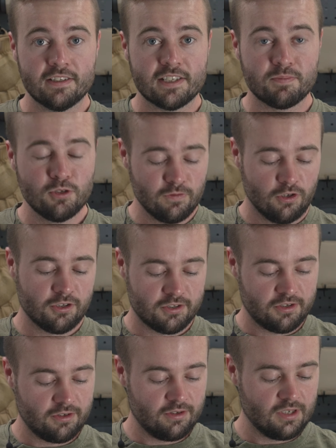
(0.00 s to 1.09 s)
let's move on
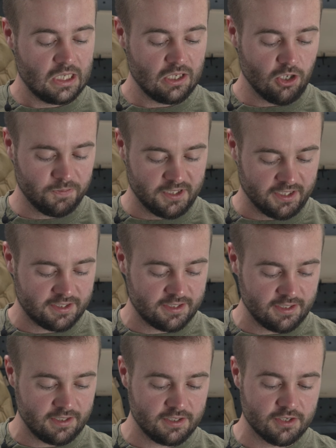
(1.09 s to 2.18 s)
to optics.
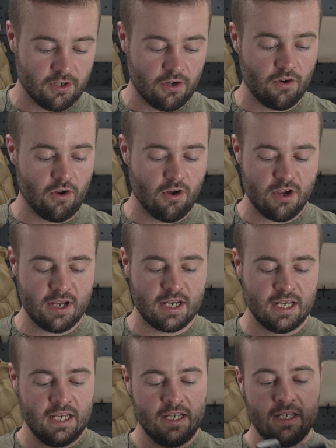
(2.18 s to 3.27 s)
So I
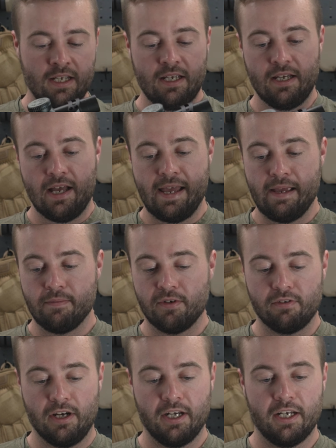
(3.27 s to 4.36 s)
am
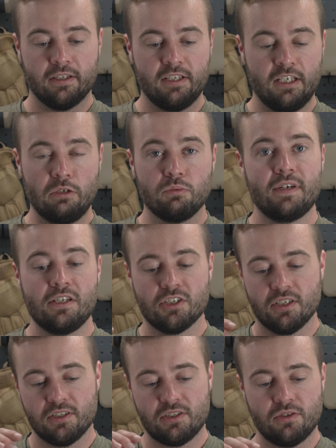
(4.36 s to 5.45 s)
running the
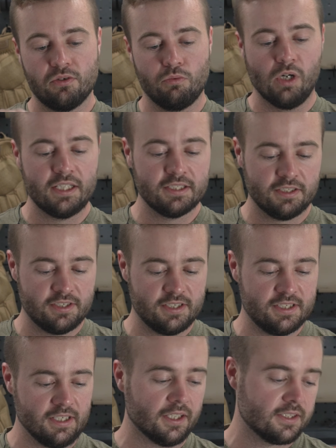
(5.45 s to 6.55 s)
Vengeance
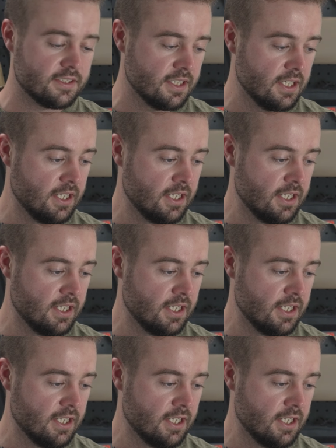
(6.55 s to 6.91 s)
1:6.